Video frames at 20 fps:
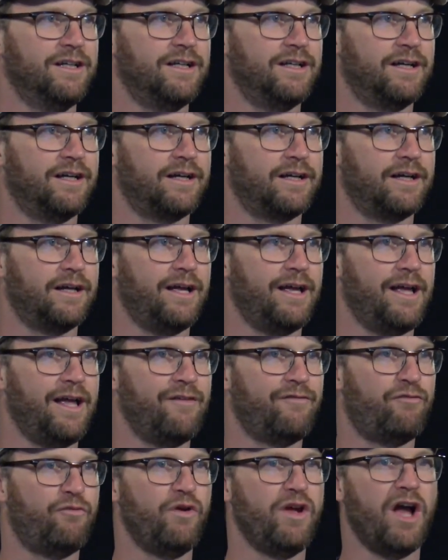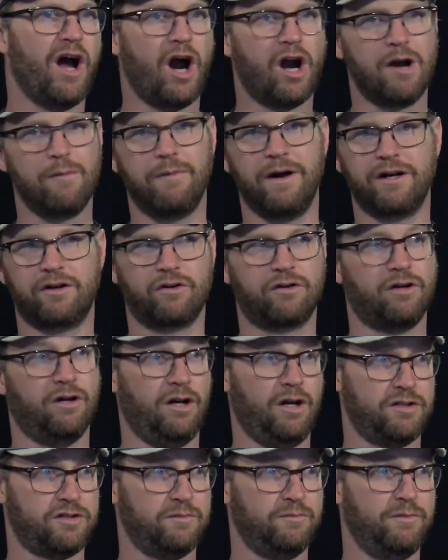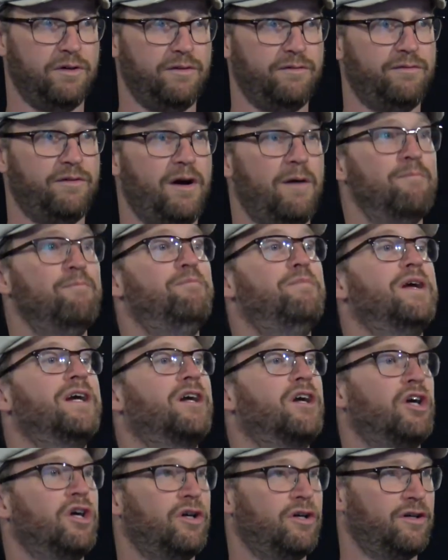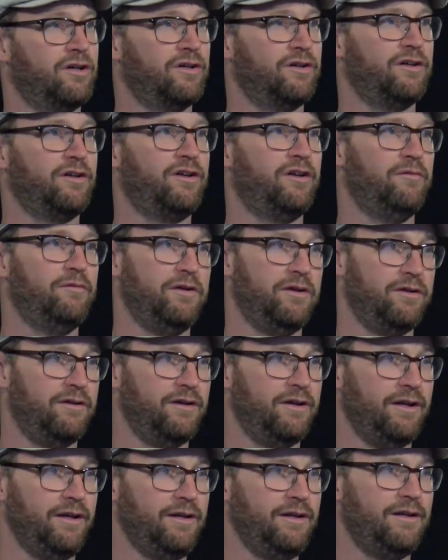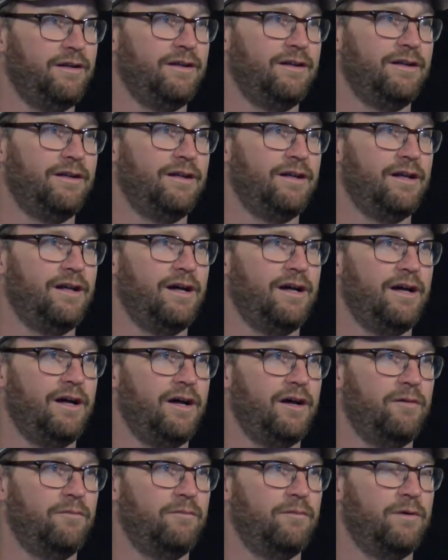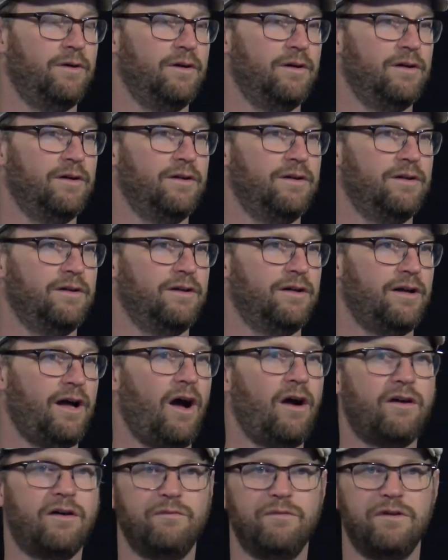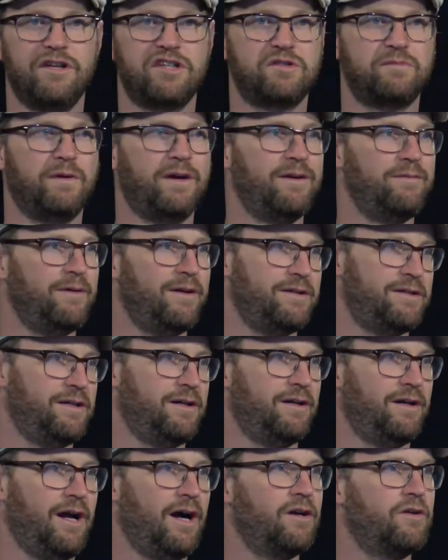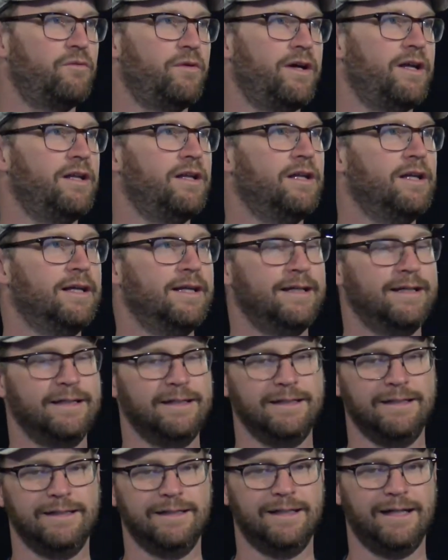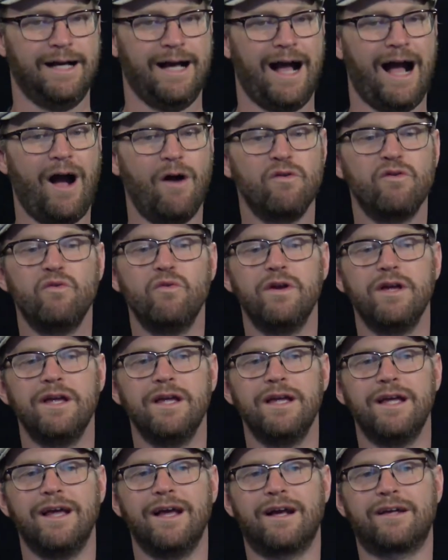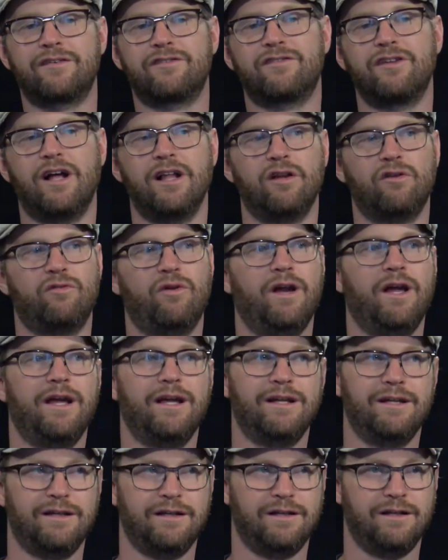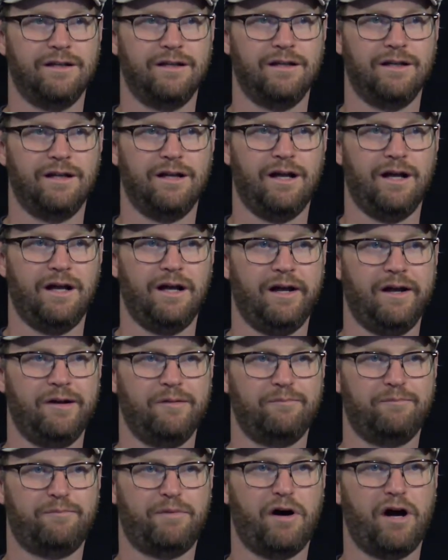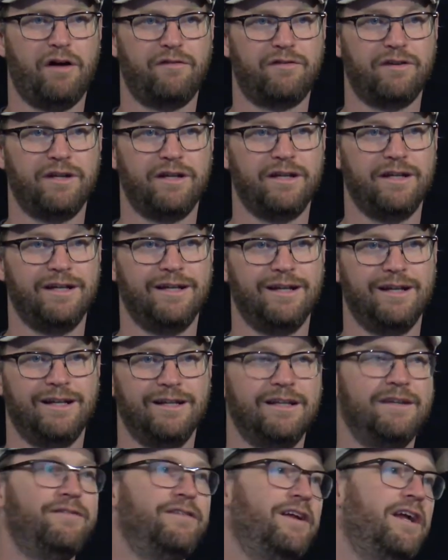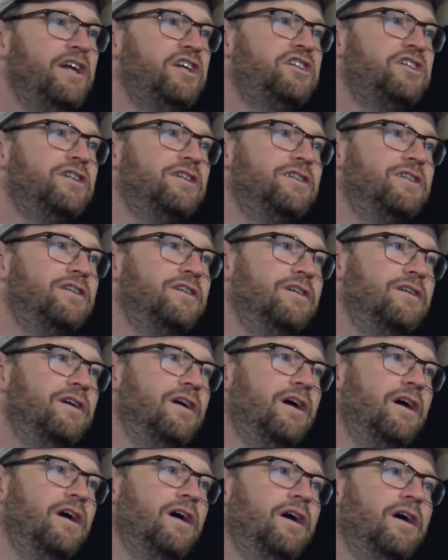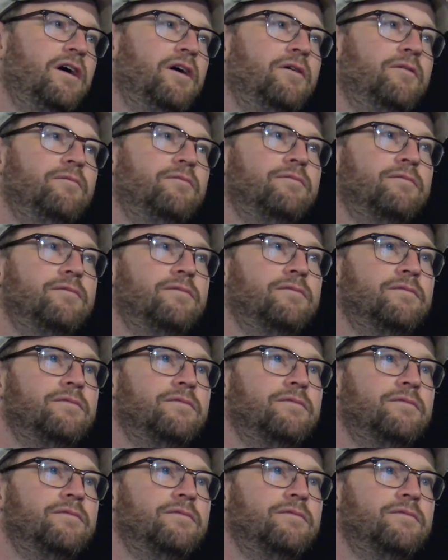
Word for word: Like, if we are a microcosm of a bigger community, um, how can we experiment here? How do we, how do we accelerate uh, poverty alleviation, um,